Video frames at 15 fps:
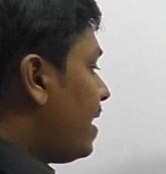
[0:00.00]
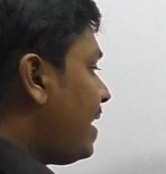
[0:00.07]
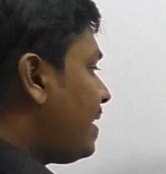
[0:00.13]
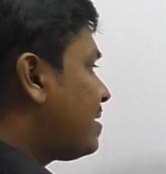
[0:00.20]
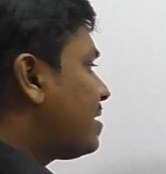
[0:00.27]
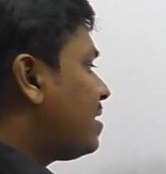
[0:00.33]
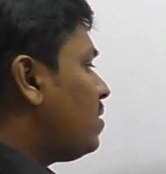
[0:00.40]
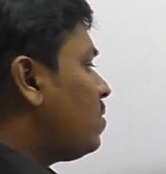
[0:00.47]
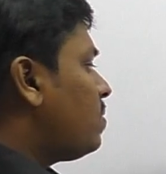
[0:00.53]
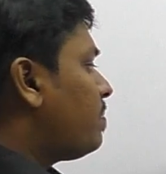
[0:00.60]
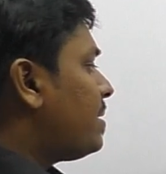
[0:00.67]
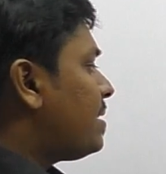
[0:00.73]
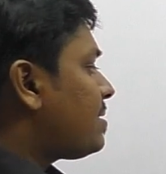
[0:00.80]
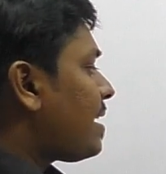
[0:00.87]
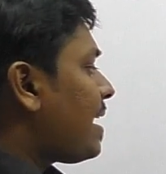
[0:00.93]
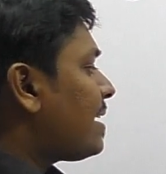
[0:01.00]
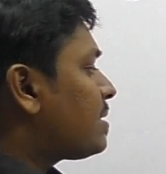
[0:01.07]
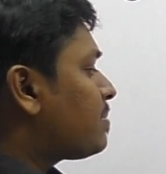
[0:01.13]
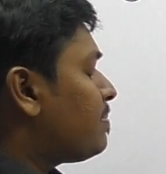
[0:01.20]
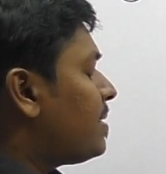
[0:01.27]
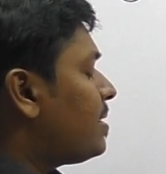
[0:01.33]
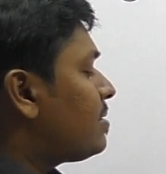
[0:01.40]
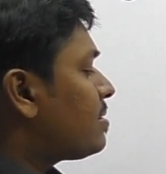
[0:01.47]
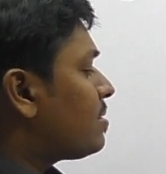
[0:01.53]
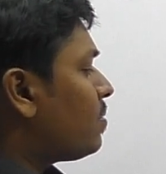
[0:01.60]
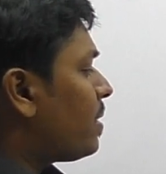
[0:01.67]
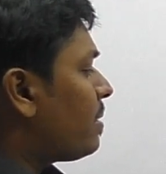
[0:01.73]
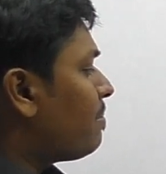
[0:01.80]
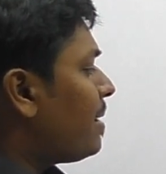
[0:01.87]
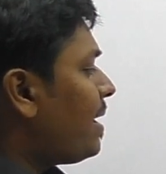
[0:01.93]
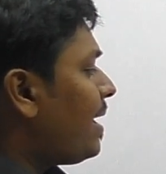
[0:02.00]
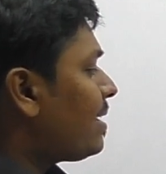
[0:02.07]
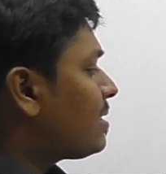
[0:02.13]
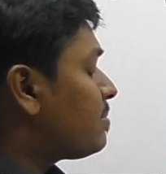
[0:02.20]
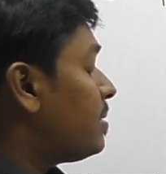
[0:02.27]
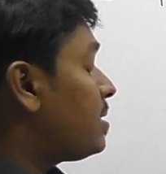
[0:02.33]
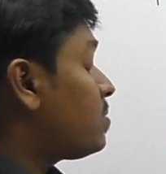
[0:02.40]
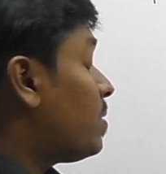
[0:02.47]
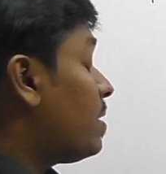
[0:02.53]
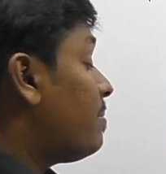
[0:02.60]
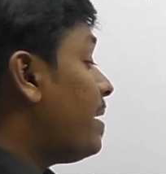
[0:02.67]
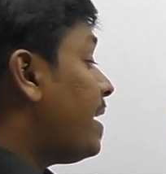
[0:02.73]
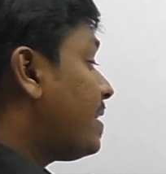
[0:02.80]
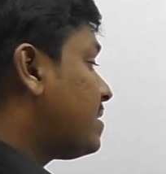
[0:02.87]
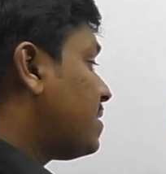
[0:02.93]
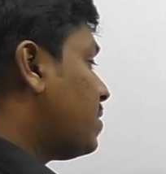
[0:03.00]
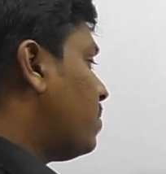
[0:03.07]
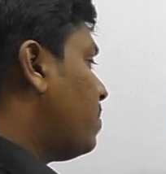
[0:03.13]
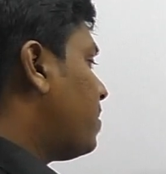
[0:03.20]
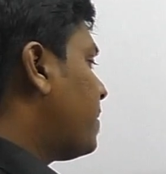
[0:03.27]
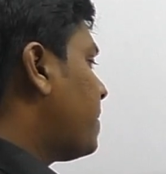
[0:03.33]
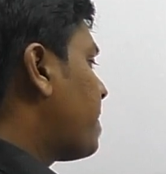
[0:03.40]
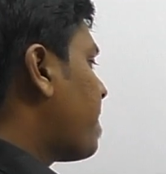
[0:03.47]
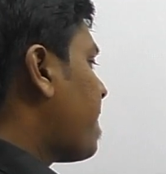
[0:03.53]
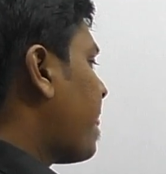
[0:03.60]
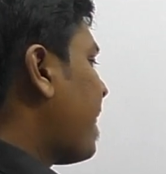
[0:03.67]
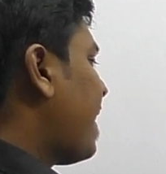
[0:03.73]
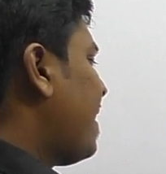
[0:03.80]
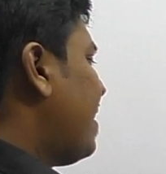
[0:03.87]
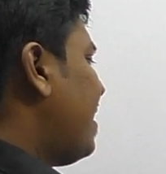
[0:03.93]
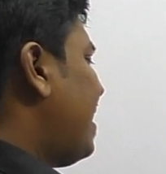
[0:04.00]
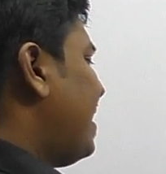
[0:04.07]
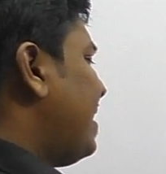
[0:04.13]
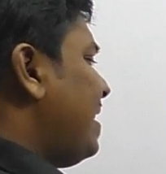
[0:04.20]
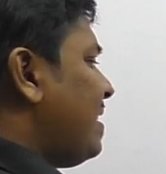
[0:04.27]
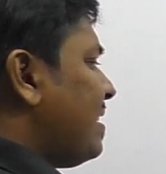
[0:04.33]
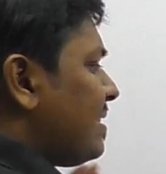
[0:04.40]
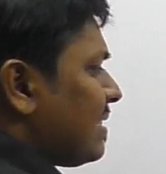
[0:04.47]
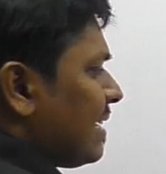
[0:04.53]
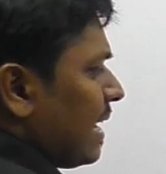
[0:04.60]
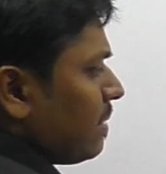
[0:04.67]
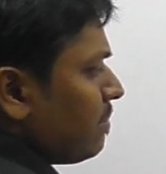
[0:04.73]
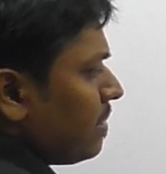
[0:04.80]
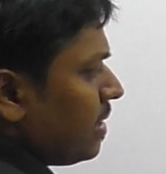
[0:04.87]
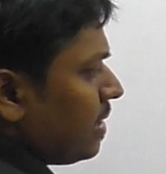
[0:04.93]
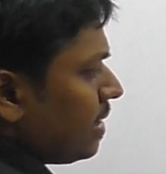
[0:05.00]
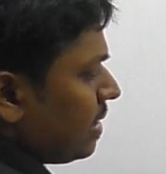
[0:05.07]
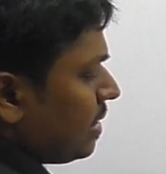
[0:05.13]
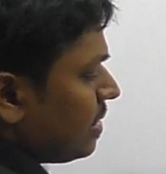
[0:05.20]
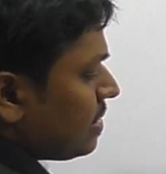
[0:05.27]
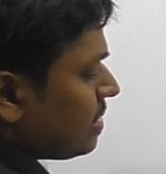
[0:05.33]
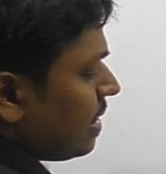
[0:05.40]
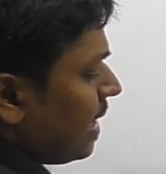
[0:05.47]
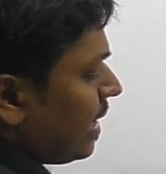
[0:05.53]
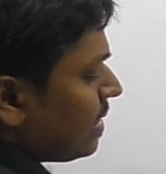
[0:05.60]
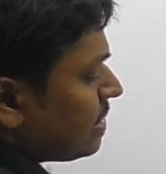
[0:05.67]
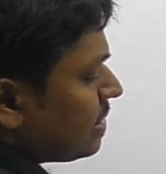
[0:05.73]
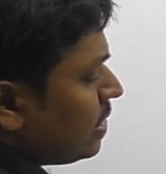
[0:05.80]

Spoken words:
x cube plus x plus 1 by x plus 1 by x cube. I think this can be written as x